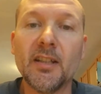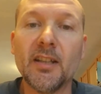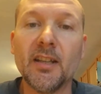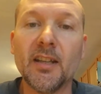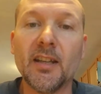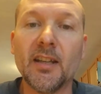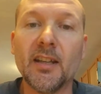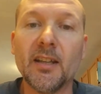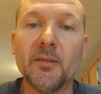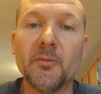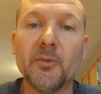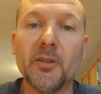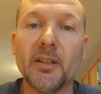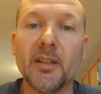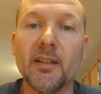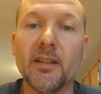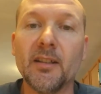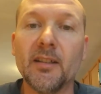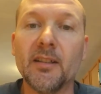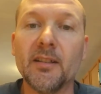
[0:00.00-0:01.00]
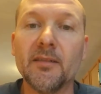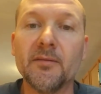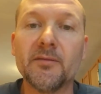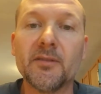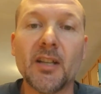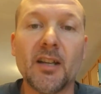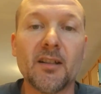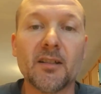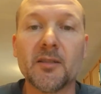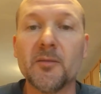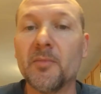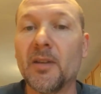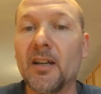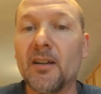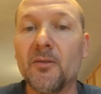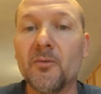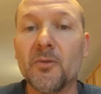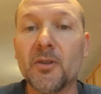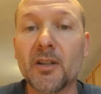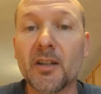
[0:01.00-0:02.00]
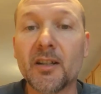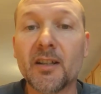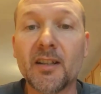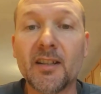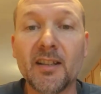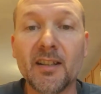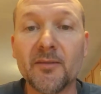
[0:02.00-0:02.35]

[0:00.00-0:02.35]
and we talked about work,